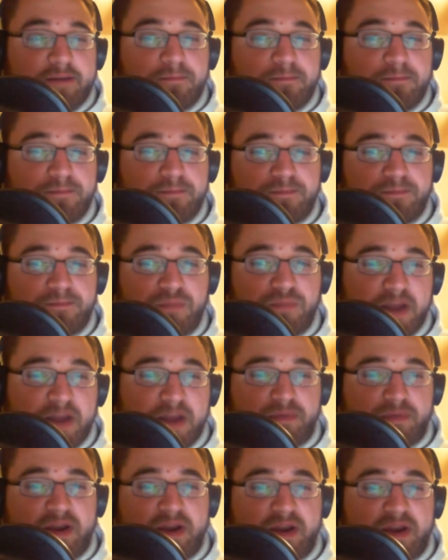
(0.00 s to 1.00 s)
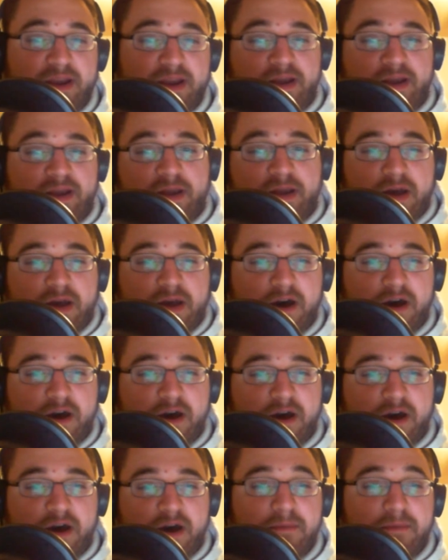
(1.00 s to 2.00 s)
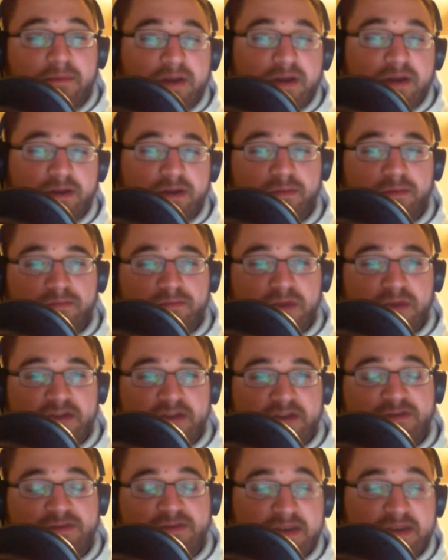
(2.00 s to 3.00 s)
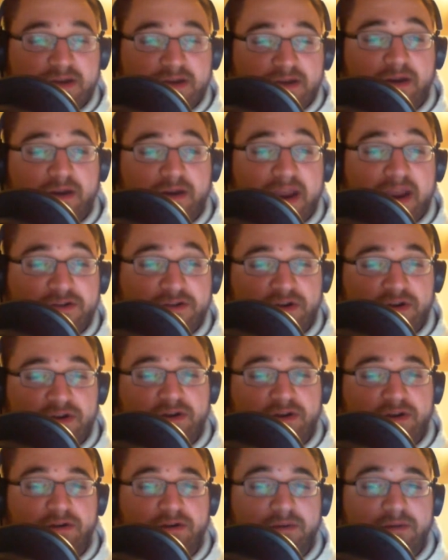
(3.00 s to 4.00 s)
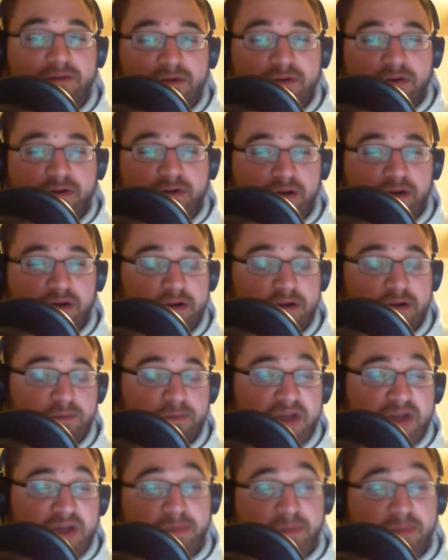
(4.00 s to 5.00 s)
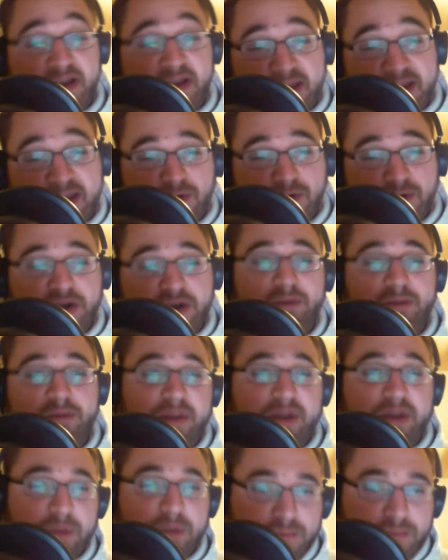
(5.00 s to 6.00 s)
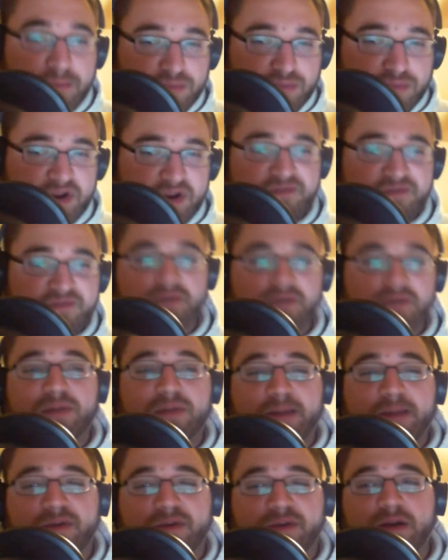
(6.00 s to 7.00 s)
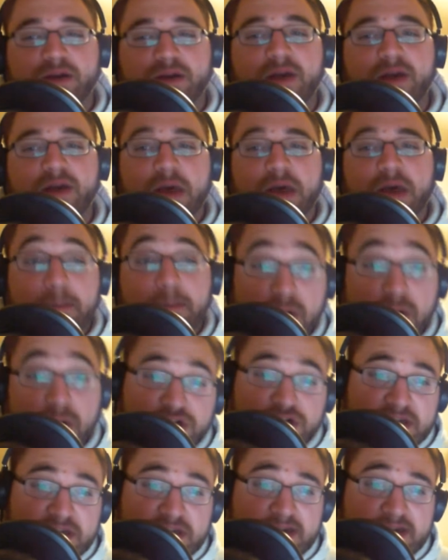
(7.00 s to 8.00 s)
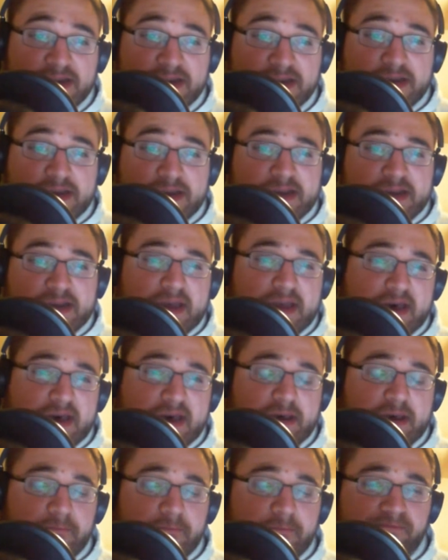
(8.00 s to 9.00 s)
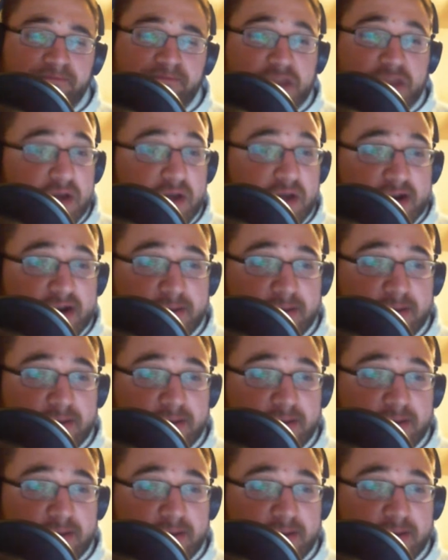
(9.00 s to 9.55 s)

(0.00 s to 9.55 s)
BlackBerry Hub suites on Android or on your BlackBerry Key1, your BlackBerry Priv, your BlackBerry Motion, go ahead and update